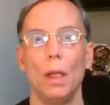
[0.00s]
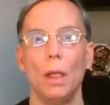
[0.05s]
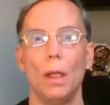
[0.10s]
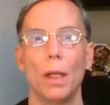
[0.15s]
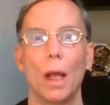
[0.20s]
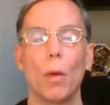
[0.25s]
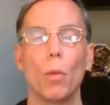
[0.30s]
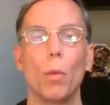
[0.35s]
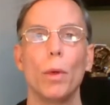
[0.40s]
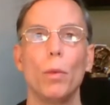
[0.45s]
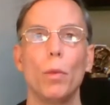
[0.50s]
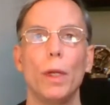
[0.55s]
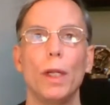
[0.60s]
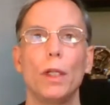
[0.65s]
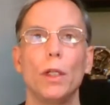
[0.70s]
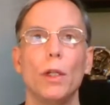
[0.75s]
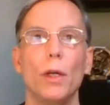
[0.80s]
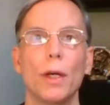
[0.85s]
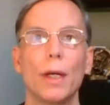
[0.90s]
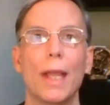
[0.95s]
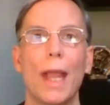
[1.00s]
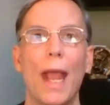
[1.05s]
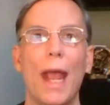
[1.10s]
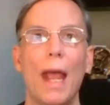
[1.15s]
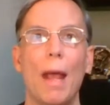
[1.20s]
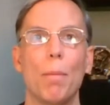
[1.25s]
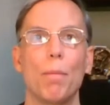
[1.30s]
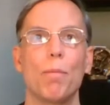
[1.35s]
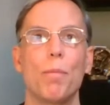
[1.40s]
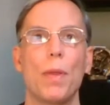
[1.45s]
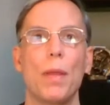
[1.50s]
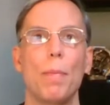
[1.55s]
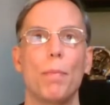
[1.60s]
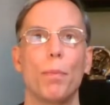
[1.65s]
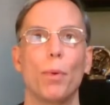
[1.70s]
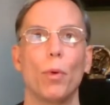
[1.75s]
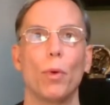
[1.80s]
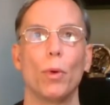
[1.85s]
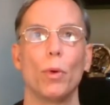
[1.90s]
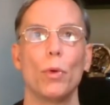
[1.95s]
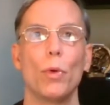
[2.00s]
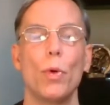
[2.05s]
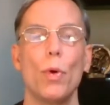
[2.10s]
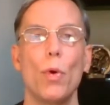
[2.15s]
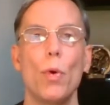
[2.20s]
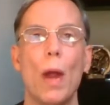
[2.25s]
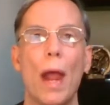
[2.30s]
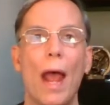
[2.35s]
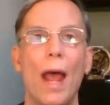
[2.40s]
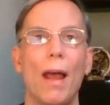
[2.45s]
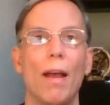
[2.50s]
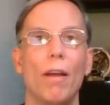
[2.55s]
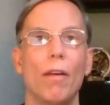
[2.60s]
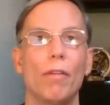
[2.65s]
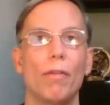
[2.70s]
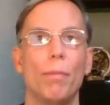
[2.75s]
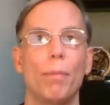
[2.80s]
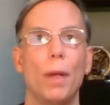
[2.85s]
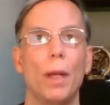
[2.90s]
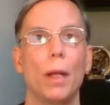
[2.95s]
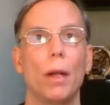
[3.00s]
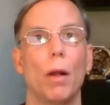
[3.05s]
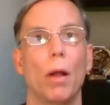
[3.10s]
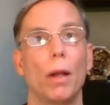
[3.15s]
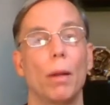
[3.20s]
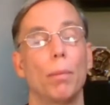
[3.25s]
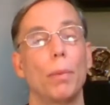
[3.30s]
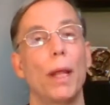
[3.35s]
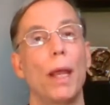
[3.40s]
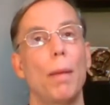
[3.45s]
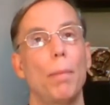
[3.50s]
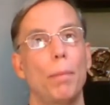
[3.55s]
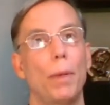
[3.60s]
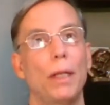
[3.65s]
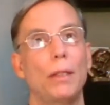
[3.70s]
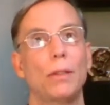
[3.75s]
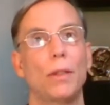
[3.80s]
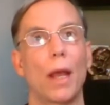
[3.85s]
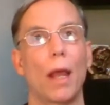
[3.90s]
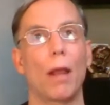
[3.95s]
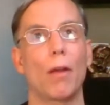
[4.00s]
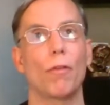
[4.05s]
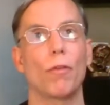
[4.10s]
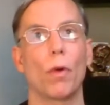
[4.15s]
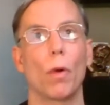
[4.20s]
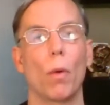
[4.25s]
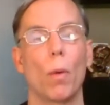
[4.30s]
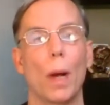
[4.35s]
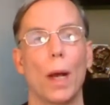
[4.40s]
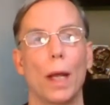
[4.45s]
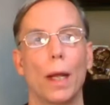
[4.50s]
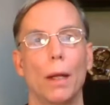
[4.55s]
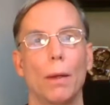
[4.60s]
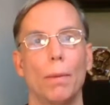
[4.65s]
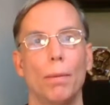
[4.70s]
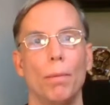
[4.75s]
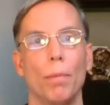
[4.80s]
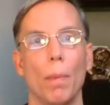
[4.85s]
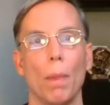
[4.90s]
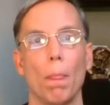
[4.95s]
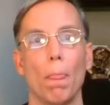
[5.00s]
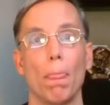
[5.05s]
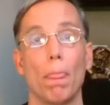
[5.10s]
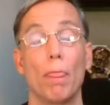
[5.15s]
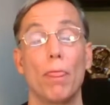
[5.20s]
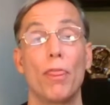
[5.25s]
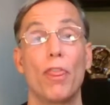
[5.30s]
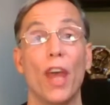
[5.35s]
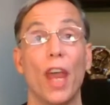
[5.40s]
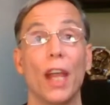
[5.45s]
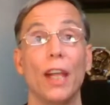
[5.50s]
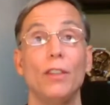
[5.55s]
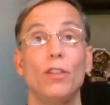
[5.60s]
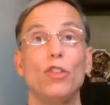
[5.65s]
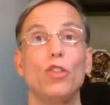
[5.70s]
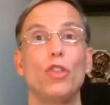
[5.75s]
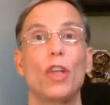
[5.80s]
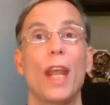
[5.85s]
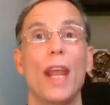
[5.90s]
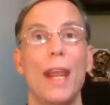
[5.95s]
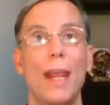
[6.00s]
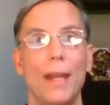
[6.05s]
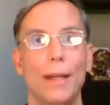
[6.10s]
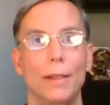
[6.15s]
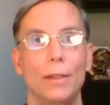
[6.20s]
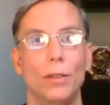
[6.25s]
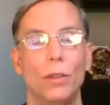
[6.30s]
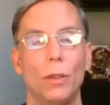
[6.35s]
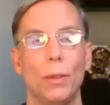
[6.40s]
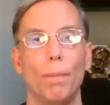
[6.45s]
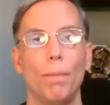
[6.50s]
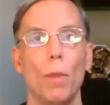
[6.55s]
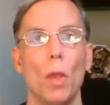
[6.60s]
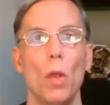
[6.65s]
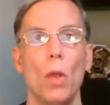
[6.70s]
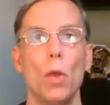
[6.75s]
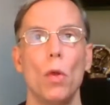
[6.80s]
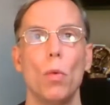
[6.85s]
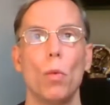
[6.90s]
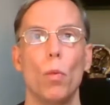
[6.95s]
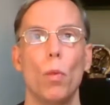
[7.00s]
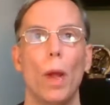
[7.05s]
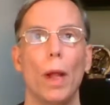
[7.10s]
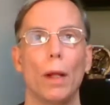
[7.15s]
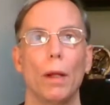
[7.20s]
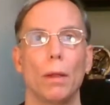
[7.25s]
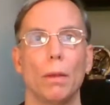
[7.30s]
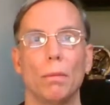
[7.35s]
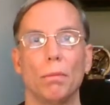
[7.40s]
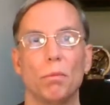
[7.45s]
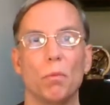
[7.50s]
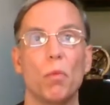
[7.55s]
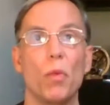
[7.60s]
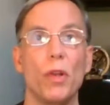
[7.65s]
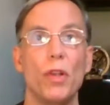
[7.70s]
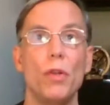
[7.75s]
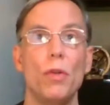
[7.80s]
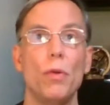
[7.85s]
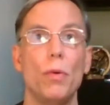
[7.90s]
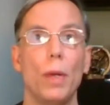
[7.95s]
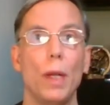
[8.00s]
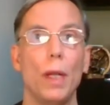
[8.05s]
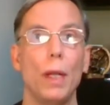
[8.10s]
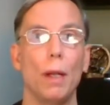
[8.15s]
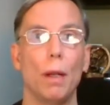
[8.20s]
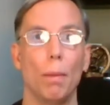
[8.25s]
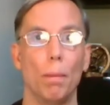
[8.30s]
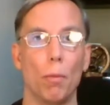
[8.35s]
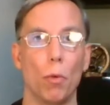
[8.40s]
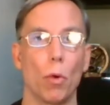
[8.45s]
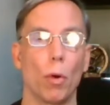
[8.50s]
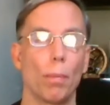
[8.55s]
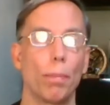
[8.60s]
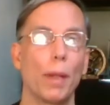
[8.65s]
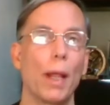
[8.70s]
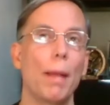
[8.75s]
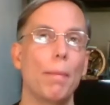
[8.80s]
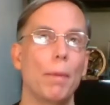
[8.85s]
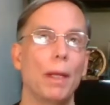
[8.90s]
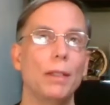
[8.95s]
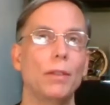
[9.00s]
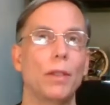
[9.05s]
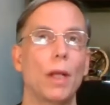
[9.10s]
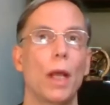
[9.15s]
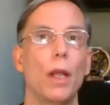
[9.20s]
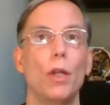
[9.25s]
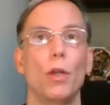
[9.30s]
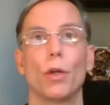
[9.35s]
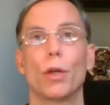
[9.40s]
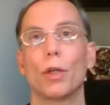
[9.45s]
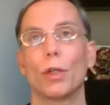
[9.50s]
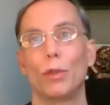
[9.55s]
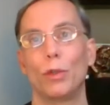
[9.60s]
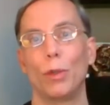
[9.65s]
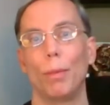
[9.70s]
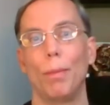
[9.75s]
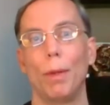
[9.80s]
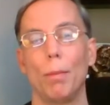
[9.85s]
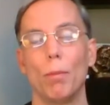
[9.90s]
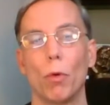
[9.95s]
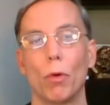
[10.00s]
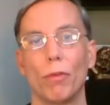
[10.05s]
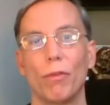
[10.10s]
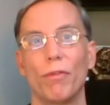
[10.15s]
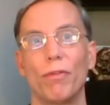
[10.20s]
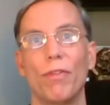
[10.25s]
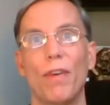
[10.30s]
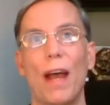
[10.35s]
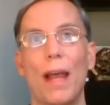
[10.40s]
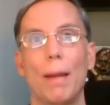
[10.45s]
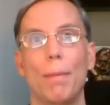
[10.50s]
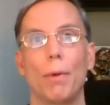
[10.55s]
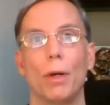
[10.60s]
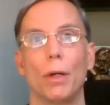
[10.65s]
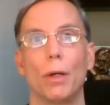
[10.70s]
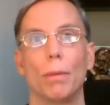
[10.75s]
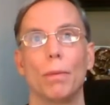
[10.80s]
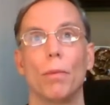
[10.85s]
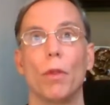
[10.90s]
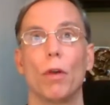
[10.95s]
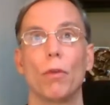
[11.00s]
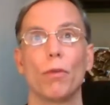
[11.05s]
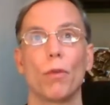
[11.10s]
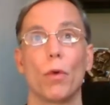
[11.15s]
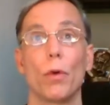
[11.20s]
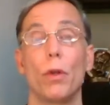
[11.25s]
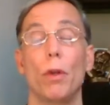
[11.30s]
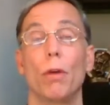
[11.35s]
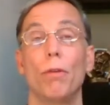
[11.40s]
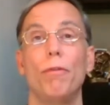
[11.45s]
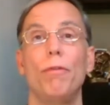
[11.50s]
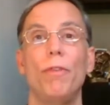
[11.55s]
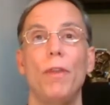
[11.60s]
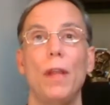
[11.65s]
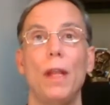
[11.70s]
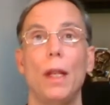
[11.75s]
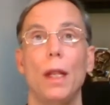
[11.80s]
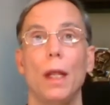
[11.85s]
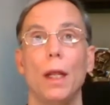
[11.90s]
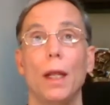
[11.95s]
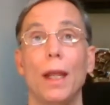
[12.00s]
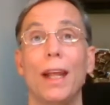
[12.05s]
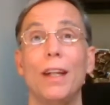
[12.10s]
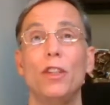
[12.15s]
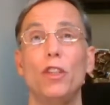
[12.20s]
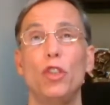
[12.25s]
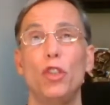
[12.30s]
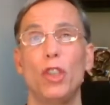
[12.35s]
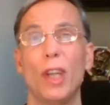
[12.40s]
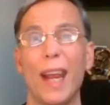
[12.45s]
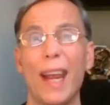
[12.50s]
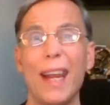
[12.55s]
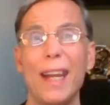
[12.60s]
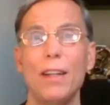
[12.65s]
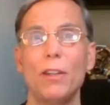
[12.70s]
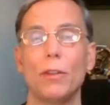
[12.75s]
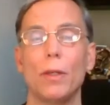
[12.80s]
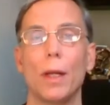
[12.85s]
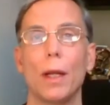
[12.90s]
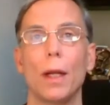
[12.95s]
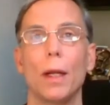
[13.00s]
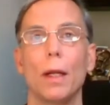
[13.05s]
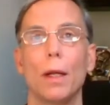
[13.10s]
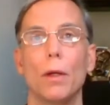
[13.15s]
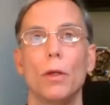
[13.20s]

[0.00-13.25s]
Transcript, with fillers: Now, when we look at people who have been on a plant-based diet for a while, things change. Well, when you eat a more plant-based diet, you're consuming more fiber. Therefore, you're feeding and changing